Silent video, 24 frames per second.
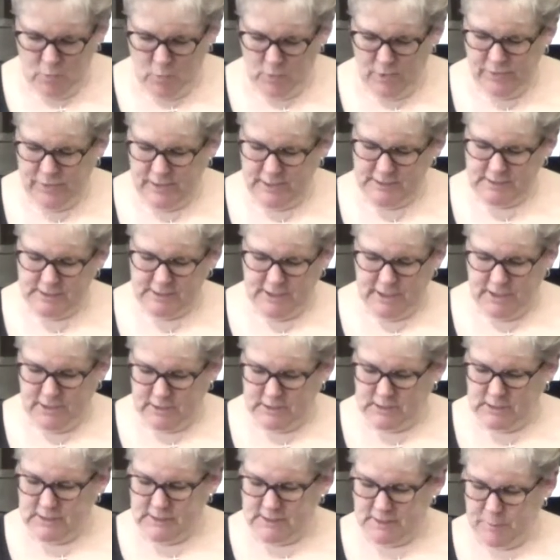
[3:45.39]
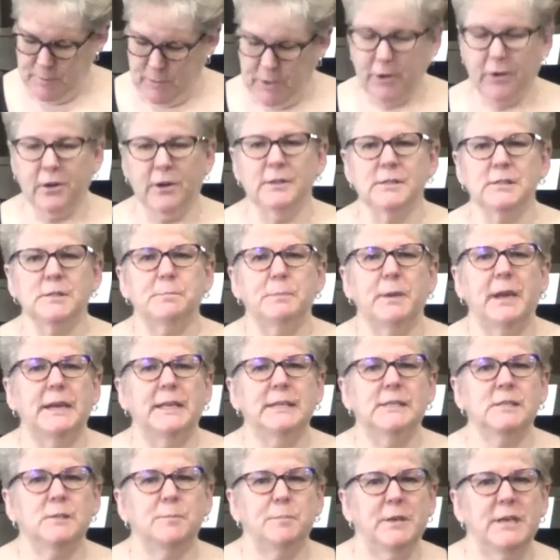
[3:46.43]
With its di disappearance,
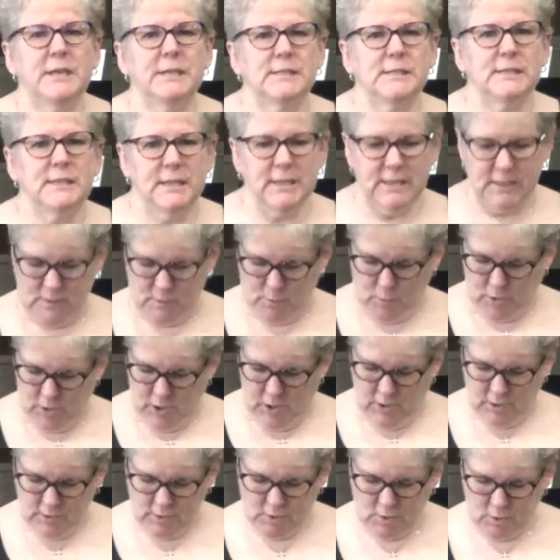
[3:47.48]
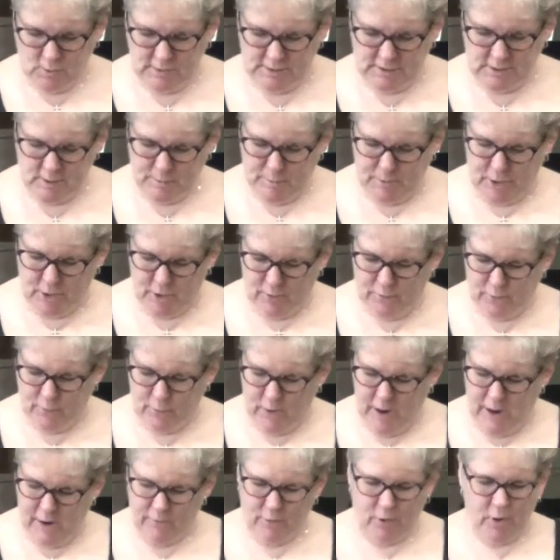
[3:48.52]
many species will also disappear
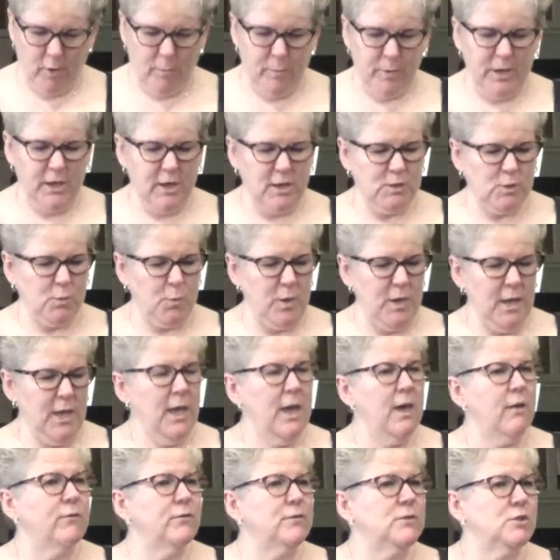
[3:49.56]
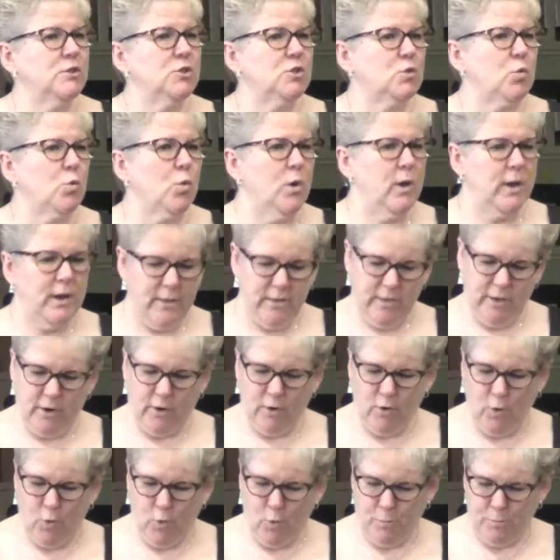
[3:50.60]
forever because we have destroyed
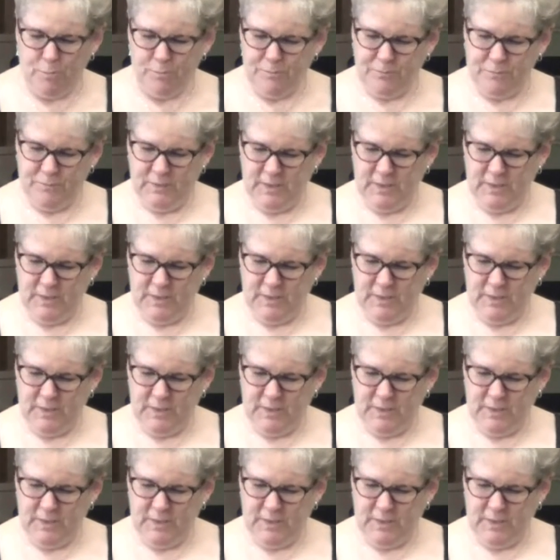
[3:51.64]
their home.